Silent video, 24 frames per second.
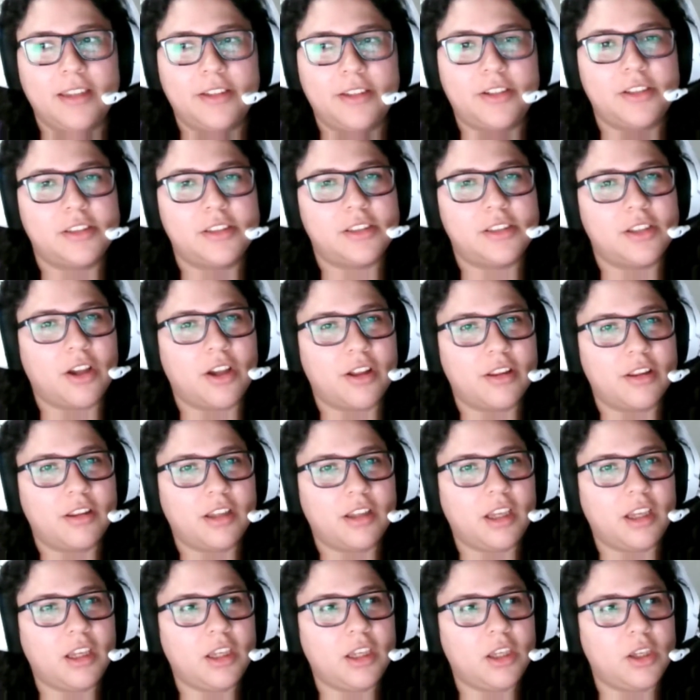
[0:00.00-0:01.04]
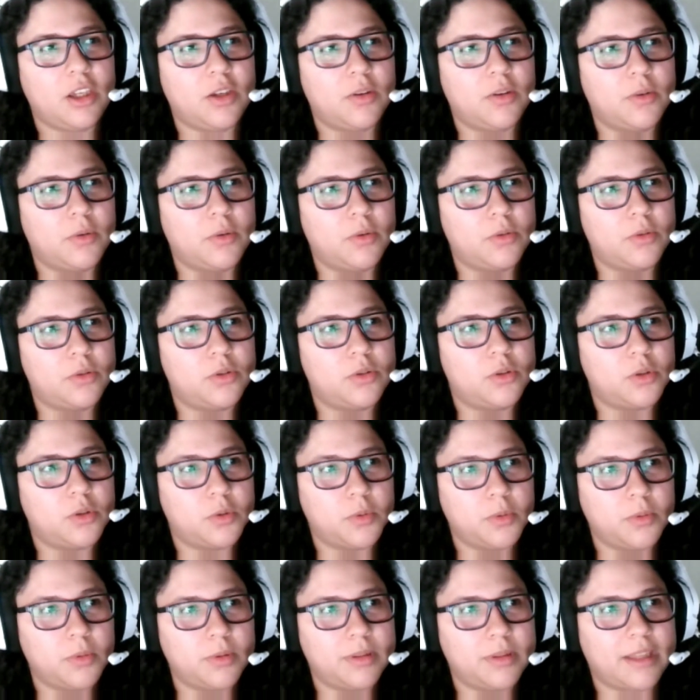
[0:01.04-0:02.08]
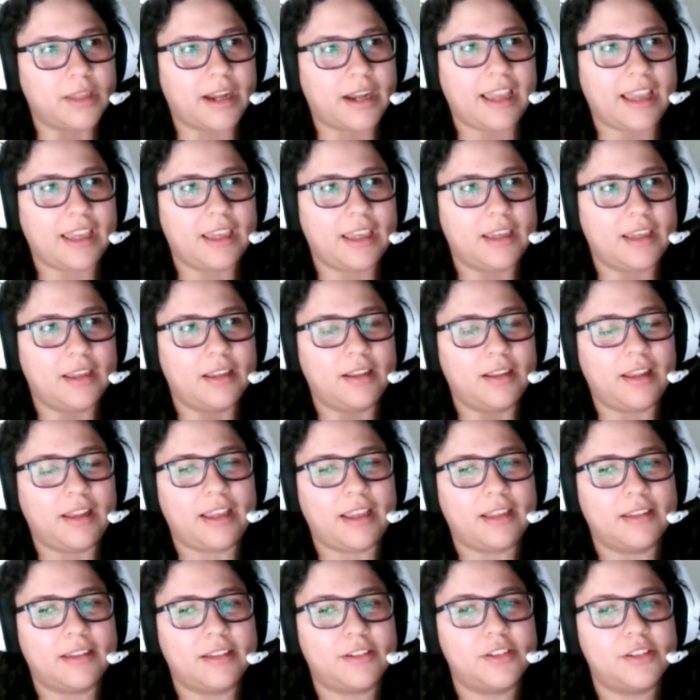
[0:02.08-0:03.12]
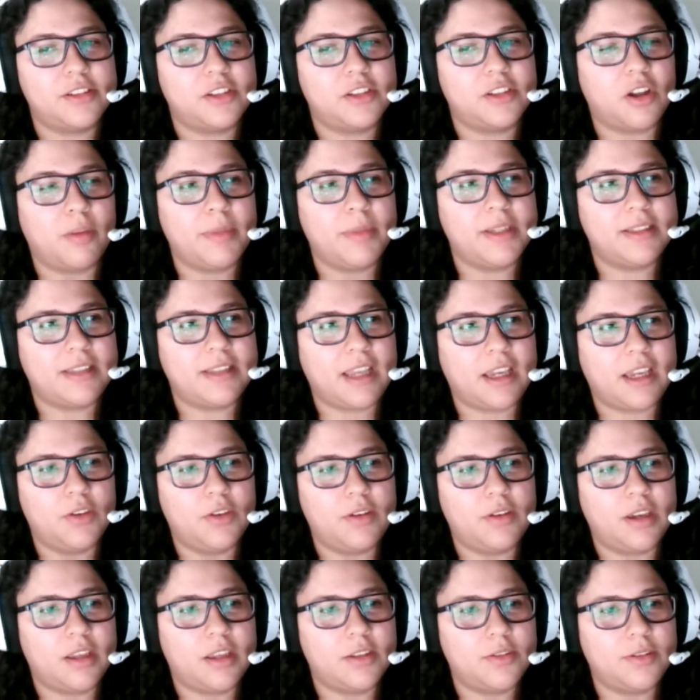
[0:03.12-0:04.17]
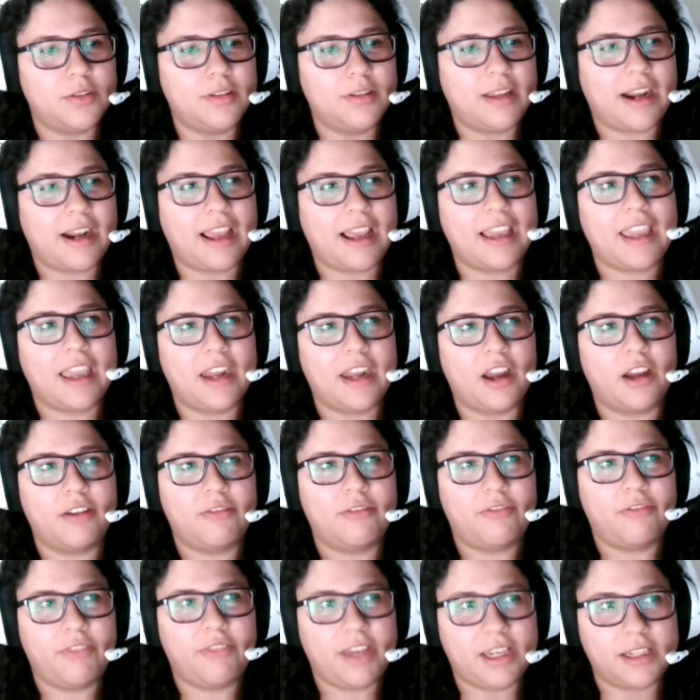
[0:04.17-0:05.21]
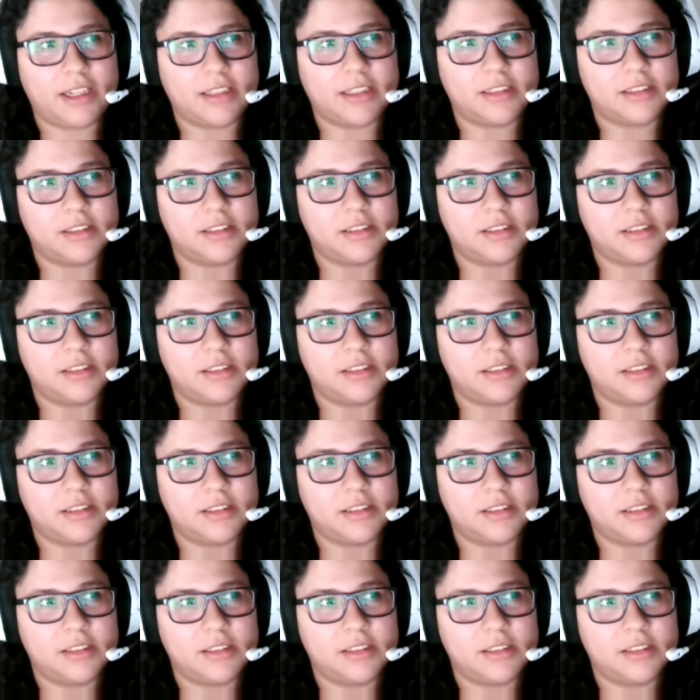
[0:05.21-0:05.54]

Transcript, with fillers: there's nothing you do that I like there's no mistake you can do that I cannot fix.